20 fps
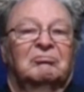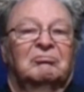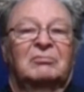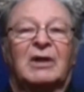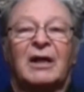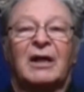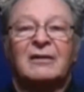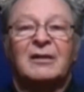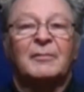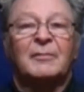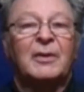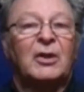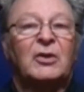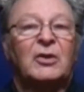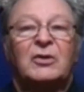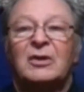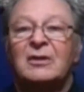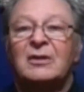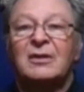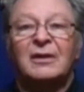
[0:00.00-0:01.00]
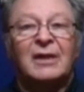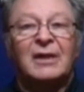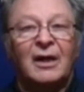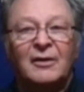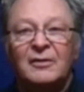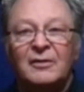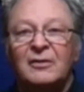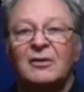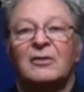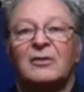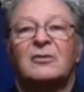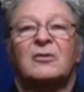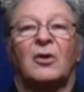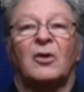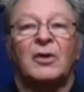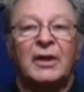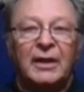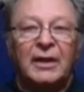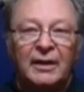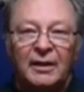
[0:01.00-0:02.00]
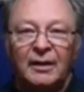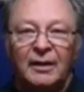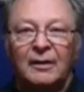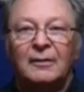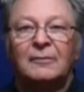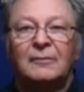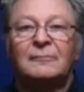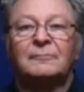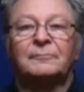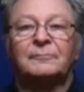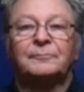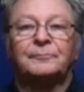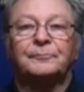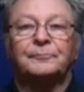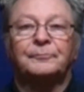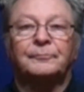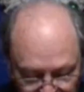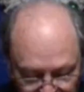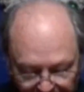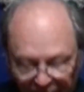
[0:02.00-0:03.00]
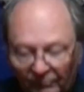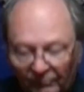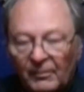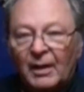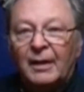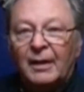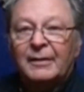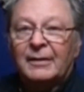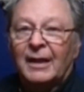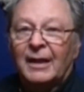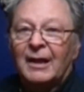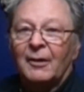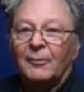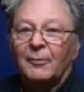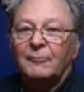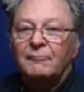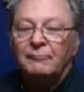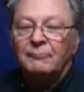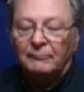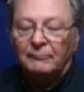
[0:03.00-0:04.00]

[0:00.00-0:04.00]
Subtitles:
not something you just sit down and just start eating. And now,